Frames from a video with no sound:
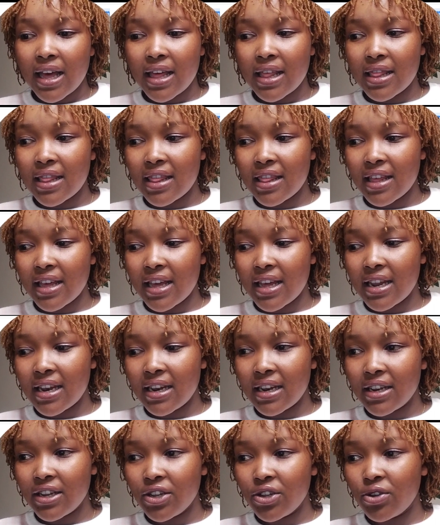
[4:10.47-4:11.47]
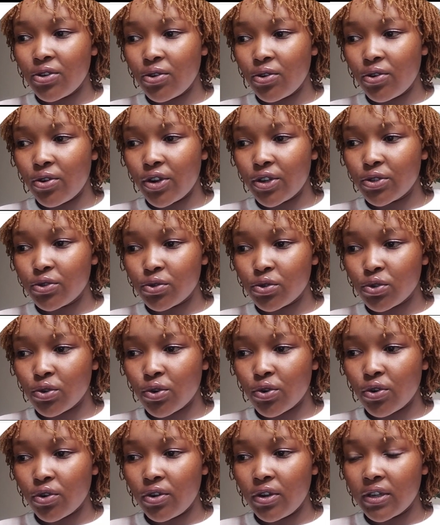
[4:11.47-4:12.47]
and then you're going to
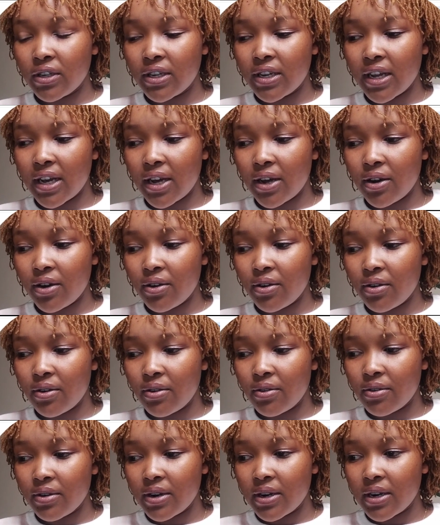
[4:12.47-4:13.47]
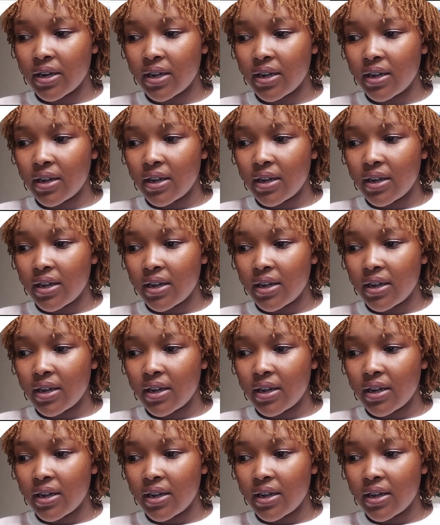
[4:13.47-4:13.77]
scroll down,